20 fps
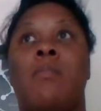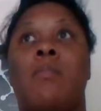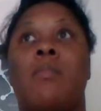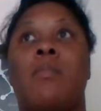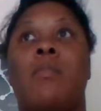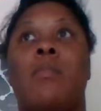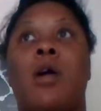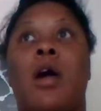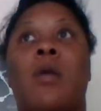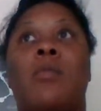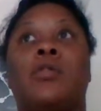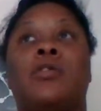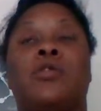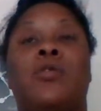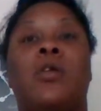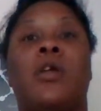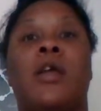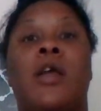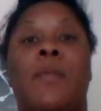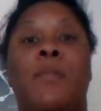where I was
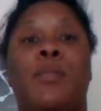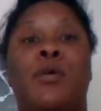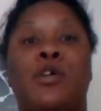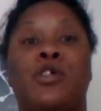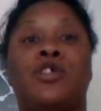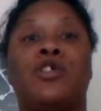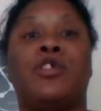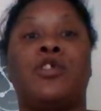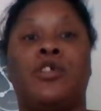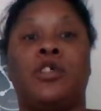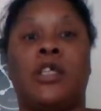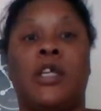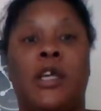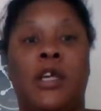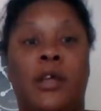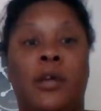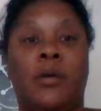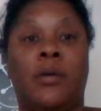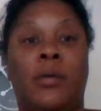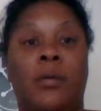going to get pushed to
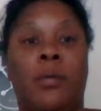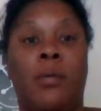kill.